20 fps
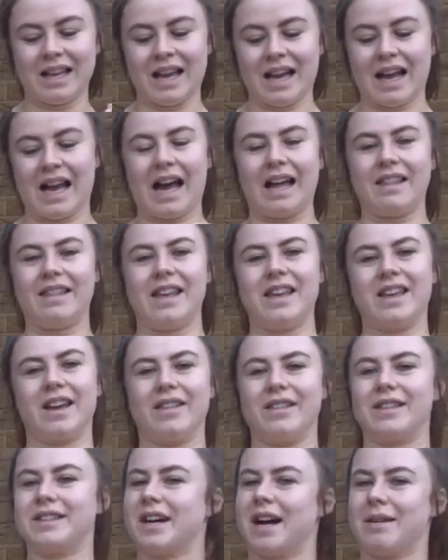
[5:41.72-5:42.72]
and there you go,
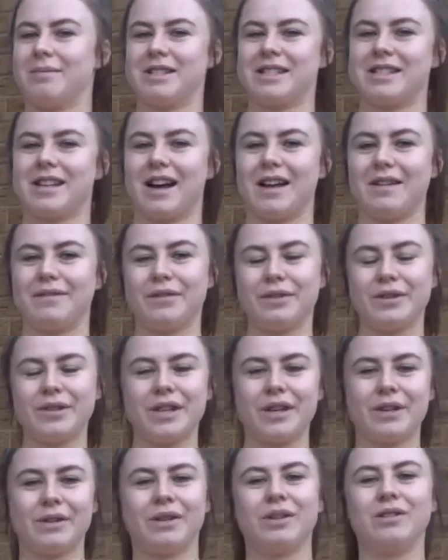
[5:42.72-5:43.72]
the timer started for
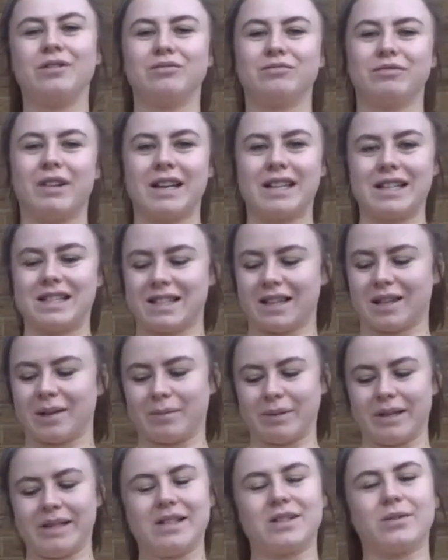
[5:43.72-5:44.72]
you, ready to
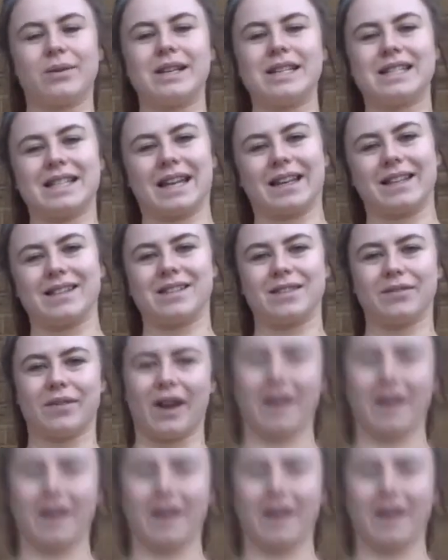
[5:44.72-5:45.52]
complete the 20 seconds of high